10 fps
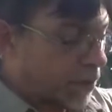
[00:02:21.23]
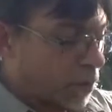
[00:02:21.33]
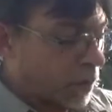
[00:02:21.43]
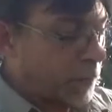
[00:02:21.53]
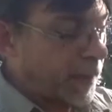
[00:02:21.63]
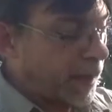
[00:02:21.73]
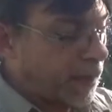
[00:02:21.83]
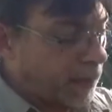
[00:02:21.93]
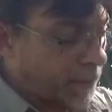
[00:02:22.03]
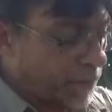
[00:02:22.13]
solar
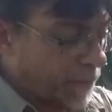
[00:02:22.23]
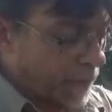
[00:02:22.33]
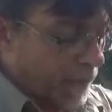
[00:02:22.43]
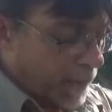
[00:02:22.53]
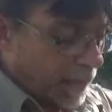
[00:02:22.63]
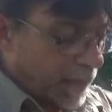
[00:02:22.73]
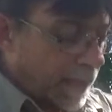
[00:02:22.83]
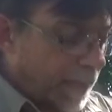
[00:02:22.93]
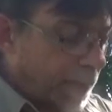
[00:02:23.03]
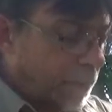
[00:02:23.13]
panel
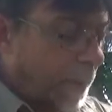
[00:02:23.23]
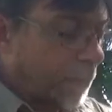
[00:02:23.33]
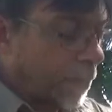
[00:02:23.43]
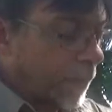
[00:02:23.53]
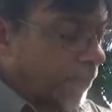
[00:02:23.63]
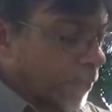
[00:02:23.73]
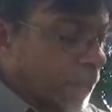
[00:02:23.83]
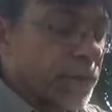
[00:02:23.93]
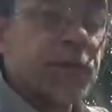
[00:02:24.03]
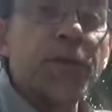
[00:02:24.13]
and my peripherals